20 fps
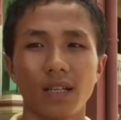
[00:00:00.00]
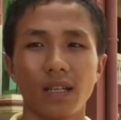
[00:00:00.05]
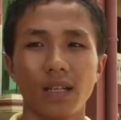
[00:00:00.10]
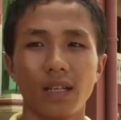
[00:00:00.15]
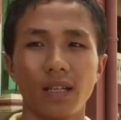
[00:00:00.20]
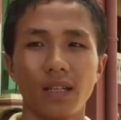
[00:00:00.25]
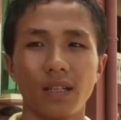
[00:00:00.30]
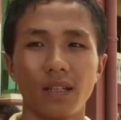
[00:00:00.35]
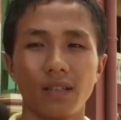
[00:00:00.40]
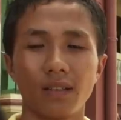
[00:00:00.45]

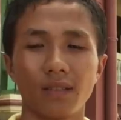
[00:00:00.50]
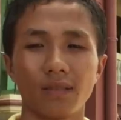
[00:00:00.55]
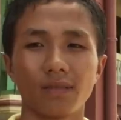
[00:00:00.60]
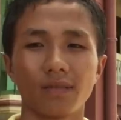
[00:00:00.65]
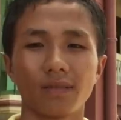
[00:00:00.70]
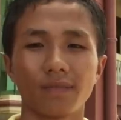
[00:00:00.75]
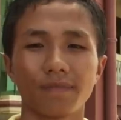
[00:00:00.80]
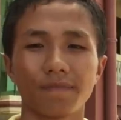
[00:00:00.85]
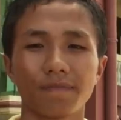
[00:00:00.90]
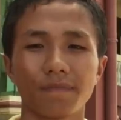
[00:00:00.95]
and
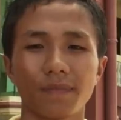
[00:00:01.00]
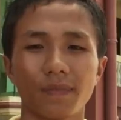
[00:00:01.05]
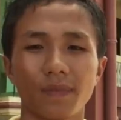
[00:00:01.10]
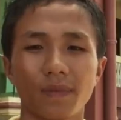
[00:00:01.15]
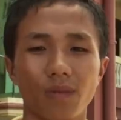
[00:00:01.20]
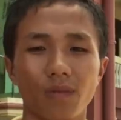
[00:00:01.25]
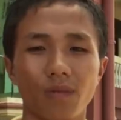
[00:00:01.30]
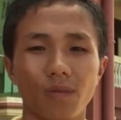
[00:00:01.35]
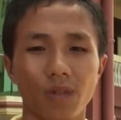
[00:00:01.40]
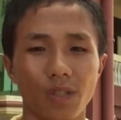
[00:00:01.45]

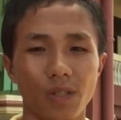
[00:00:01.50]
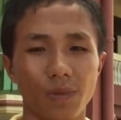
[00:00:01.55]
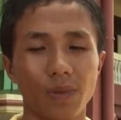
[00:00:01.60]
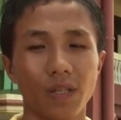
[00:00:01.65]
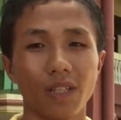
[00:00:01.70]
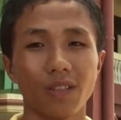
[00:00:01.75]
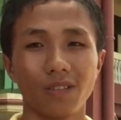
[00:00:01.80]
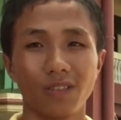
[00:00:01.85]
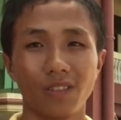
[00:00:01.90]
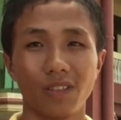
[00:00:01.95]
we
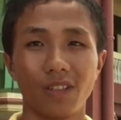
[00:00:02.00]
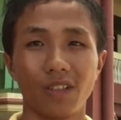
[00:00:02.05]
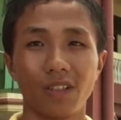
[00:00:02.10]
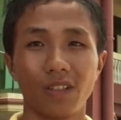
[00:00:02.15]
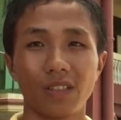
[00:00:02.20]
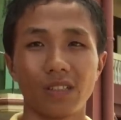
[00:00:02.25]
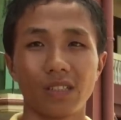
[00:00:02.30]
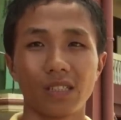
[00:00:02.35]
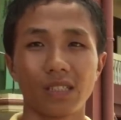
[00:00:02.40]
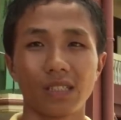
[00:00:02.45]
depend on God.